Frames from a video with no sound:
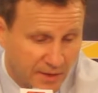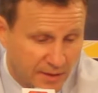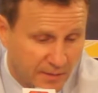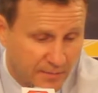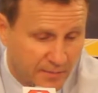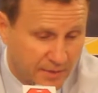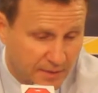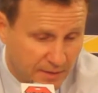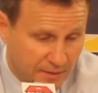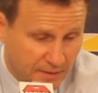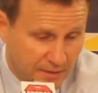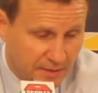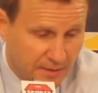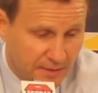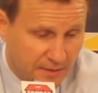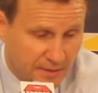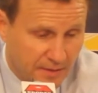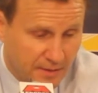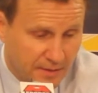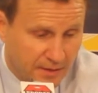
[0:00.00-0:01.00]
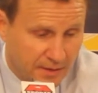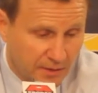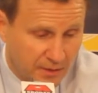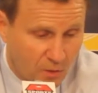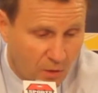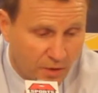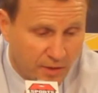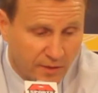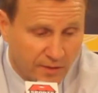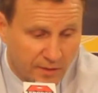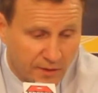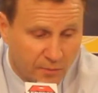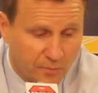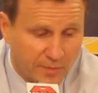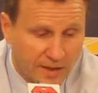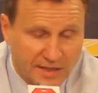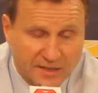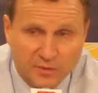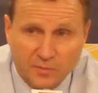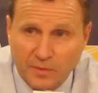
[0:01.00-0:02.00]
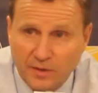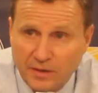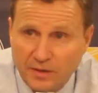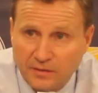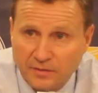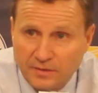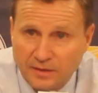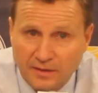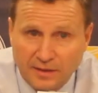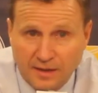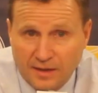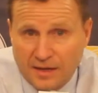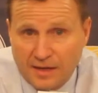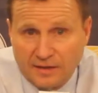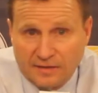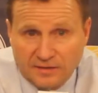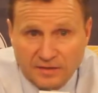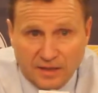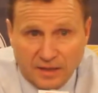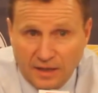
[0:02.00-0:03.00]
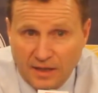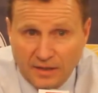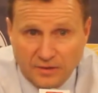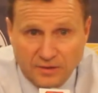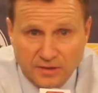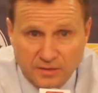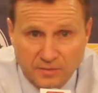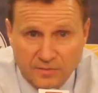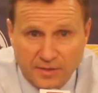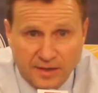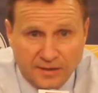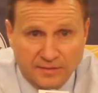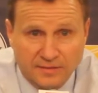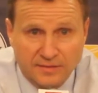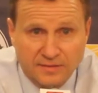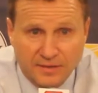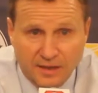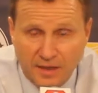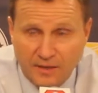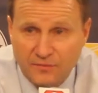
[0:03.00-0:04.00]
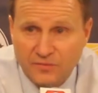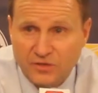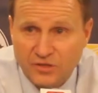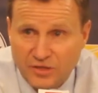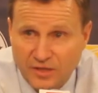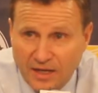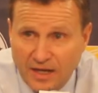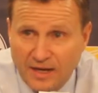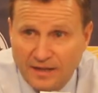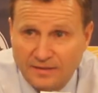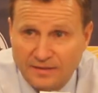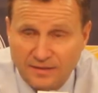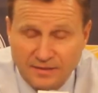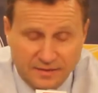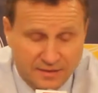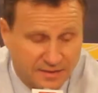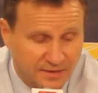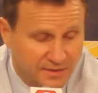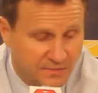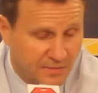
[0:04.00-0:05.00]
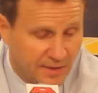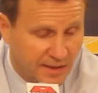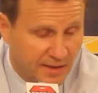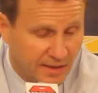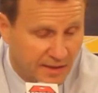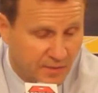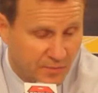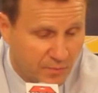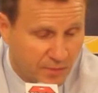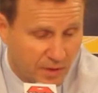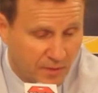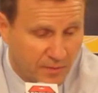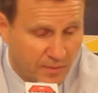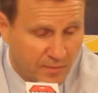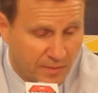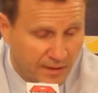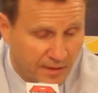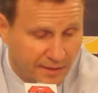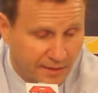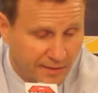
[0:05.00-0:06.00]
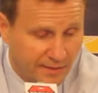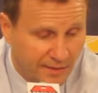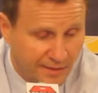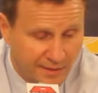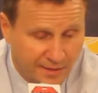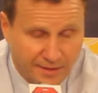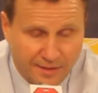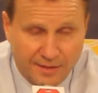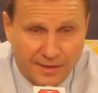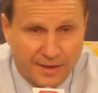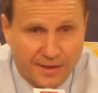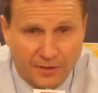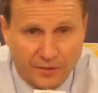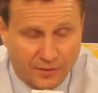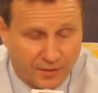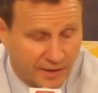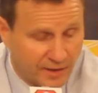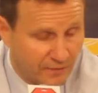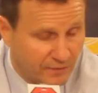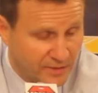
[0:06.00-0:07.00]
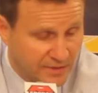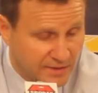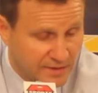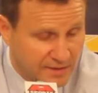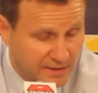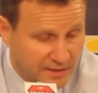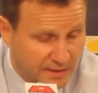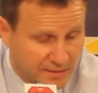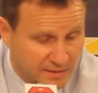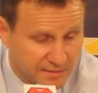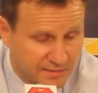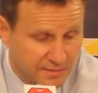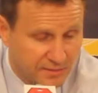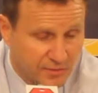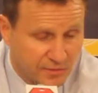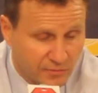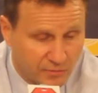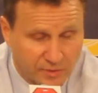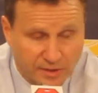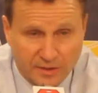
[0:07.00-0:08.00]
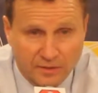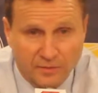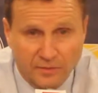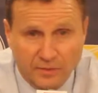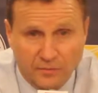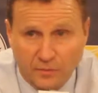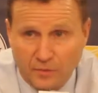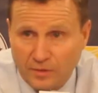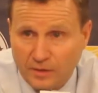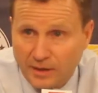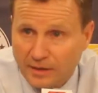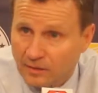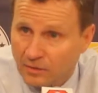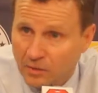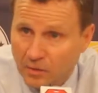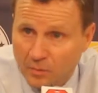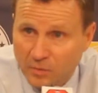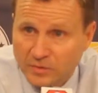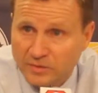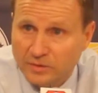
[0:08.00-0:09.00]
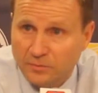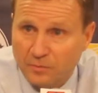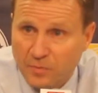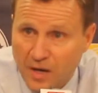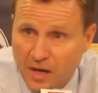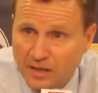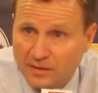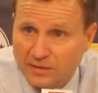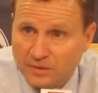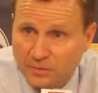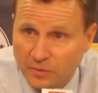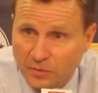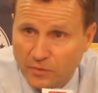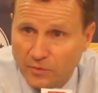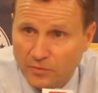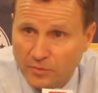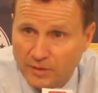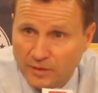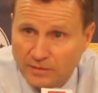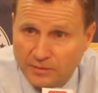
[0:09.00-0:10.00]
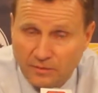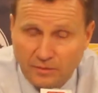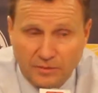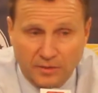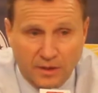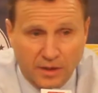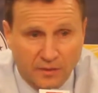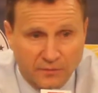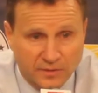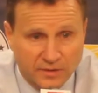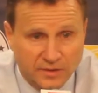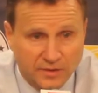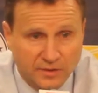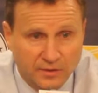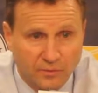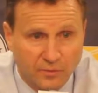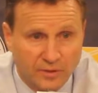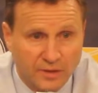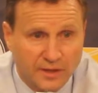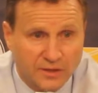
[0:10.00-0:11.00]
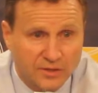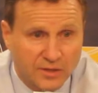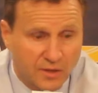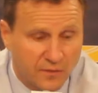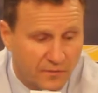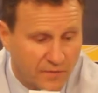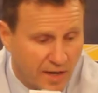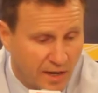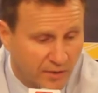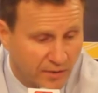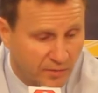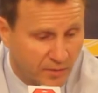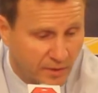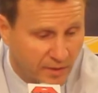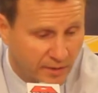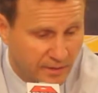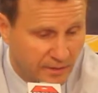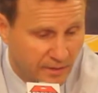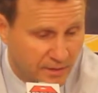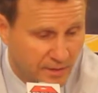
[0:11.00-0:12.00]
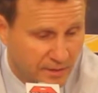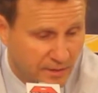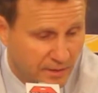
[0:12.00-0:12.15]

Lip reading: up and guarding their best players, and that guy is clutch. He makes tough shots, and he probably made, I don't know, out of his six, three of them were like almost impossible threes. Obviously, the one that Jeff fouled him on,